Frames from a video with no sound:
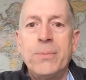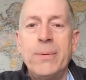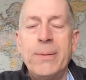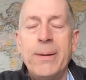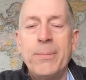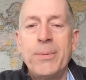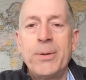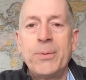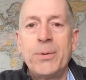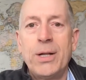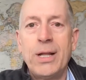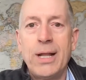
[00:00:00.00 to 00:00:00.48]

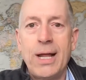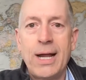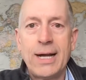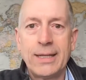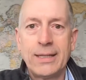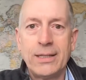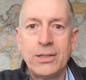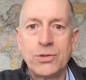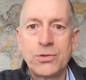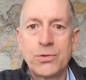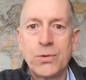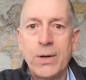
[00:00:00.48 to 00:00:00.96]
Remember, a lot
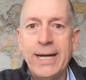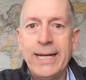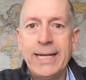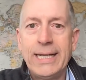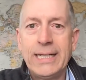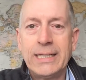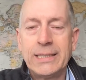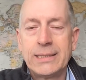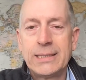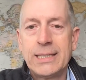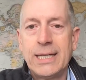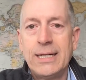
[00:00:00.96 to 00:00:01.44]
of the
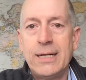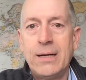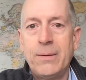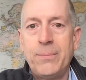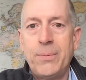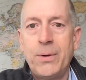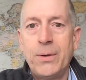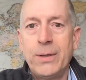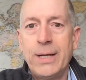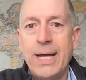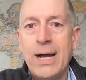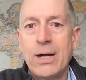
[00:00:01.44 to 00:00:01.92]
trading is set
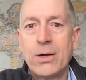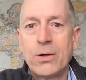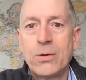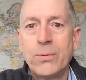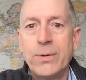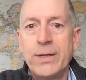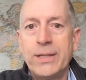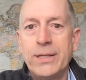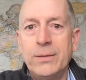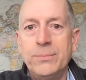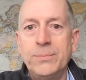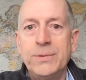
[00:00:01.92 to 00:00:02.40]
up on
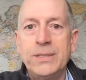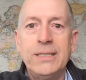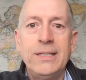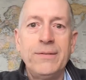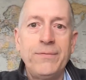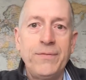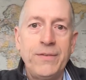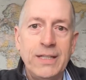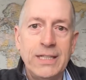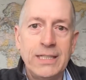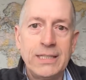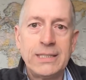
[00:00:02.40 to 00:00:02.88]
algorithms
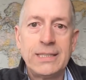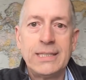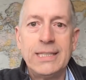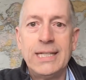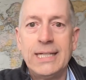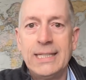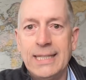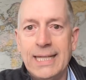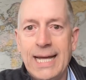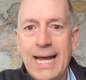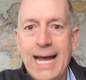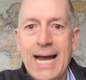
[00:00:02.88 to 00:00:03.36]
if this,
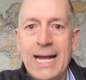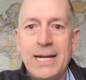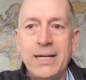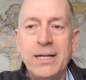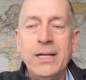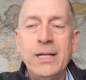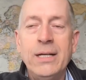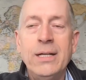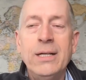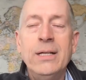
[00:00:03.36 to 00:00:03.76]
then that.